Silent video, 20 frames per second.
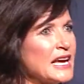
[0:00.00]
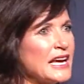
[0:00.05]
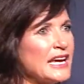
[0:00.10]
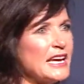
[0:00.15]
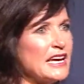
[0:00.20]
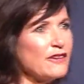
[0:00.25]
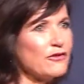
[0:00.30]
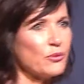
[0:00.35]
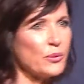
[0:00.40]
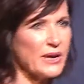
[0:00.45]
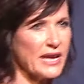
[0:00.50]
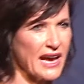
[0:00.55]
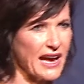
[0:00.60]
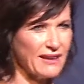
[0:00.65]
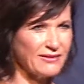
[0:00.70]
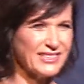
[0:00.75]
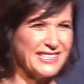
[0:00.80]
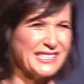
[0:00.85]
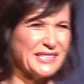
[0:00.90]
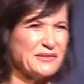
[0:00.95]
if we
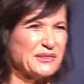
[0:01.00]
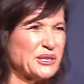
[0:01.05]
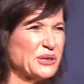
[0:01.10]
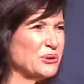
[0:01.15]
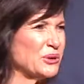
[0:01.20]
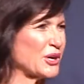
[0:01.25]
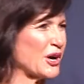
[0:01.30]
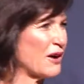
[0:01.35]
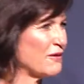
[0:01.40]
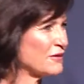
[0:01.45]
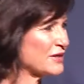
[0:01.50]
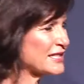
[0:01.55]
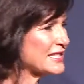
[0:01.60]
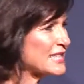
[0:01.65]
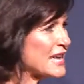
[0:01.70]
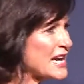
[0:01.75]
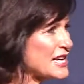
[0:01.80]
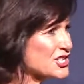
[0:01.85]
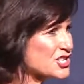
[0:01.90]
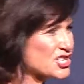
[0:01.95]
have the difficult
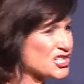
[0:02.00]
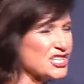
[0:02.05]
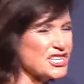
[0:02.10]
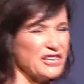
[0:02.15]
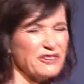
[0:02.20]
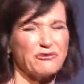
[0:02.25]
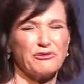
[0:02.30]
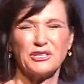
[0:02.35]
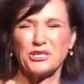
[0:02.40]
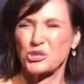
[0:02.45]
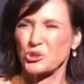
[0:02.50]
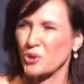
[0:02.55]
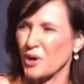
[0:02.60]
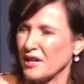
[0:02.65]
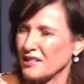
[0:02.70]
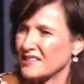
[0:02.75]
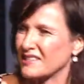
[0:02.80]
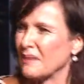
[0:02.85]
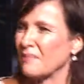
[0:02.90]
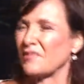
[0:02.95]
conversation, if we try
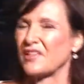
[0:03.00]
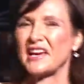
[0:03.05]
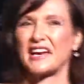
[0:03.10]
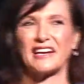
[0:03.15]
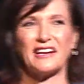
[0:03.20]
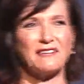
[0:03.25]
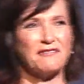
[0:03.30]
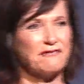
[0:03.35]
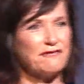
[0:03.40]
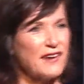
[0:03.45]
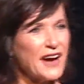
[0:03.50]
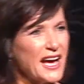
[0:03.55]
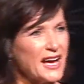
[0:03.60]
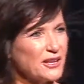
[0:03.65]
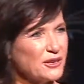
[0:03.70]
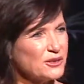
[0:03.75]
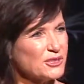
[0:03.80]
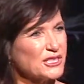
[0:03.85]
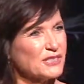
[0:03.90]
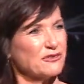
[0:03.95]
something and it
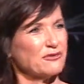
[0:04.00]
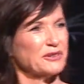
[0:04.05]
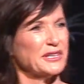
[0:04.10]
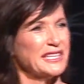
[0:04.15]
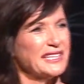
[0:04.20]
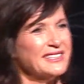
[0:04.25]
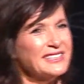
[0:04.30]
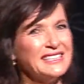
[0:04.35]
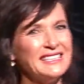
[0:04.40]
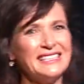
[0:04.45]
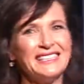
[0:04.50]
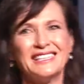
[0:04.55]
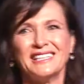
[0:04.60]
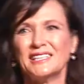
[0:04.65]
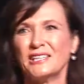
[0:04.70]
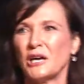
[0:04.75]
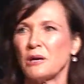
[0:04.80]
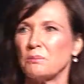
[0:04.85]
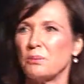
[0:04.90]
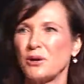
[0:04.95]
fails, if we,
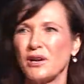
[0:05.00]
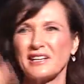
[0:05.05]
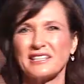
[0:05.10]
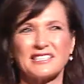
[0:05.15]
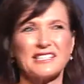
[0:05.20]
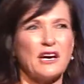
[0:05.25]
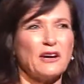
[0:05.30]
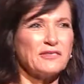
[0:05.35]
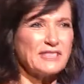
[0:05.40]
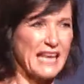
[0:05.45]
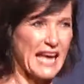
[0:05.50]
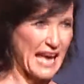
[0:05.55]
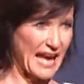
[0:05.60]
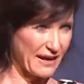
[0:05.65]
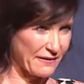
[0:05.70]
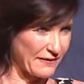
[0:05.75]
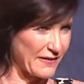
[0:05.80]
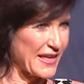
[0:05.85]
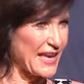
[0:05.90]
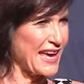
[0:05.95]
put ourselves
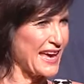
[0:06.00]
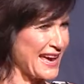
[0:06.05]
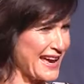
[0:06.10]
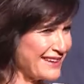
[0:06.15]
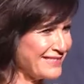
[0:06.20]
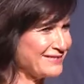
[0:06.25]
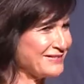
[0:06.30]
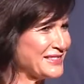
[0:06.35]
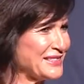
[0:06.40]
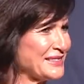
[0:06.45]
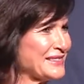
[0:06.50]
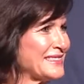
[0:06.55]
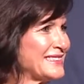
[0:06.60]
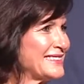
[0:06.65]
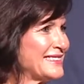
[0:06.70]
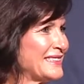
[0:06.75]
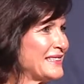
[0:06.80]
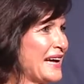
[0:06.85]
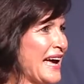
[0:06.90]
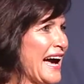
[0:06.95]
out there,
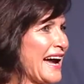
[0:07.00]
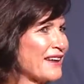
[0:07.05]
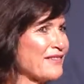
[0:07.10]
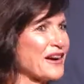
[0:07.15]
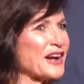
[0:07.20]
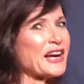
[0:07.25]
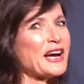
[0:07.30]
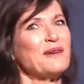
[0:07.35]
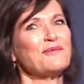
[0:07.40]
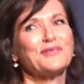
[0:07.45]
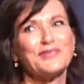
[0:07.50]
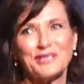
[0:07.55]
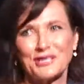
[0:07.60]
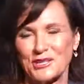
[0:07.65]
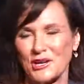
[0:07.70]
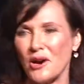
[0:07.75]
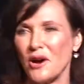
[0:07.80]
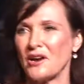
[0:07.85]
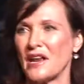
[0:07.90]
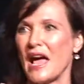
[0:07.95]
out of our comfort
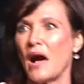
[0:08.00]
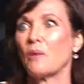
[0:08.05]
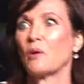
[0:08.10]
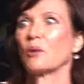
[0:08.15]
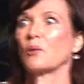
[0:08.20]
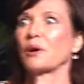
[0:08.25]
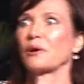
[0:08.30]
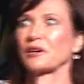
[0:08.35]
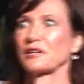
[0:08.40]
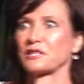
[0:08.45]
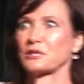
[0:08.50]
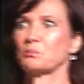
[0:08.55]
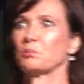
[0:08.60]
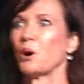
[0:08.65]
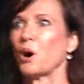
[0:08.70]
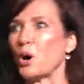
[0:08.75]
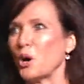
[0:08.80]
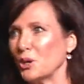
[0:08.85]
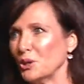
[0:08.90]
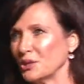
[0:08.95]
zone, out where we're
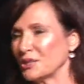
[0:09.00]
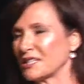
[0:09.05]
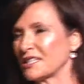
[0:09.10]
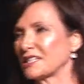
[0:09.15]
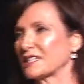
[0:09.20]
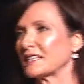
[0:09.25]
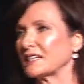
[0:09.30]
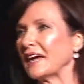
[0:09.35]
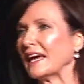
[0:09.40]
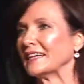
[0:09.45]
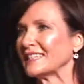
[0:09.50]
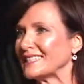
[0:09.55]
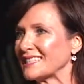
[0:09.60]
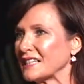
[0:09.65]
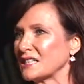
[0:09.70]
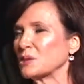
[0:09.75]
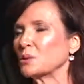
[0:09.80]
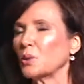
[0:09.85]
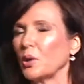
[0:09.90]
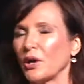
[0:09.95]
exposed, and it
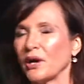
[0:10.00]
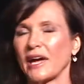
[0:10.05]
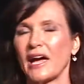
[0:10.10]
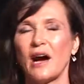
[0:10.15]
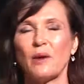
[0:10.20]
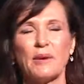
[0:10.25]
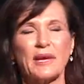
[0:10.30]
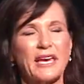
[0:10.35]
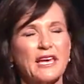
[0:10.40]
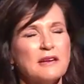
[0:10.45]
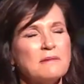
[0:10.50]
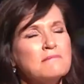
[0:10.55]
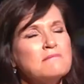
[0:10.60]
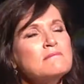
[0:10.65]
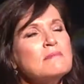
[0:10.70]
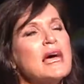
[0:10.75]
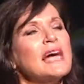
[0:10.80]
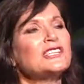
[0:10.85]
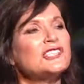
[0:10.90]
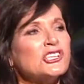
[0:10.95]
doesn't work out. We can
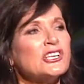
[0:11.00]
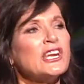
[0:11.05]
imagine